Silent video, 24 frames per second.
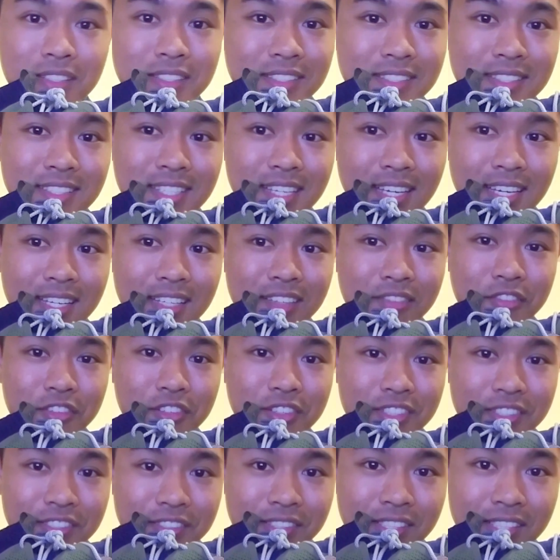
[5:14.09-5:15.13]
to 10 for
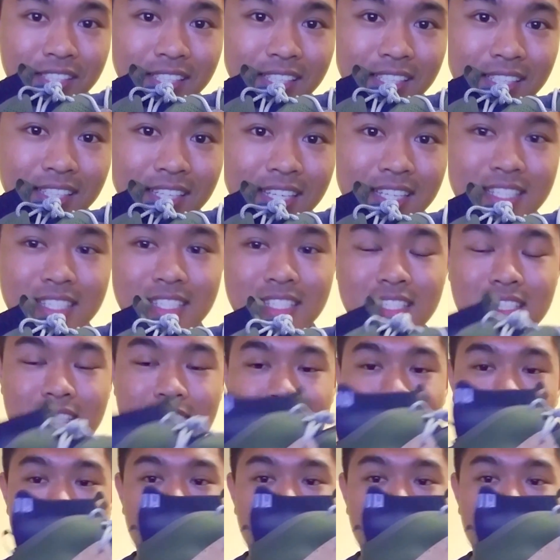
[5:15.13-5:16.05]
uniqueness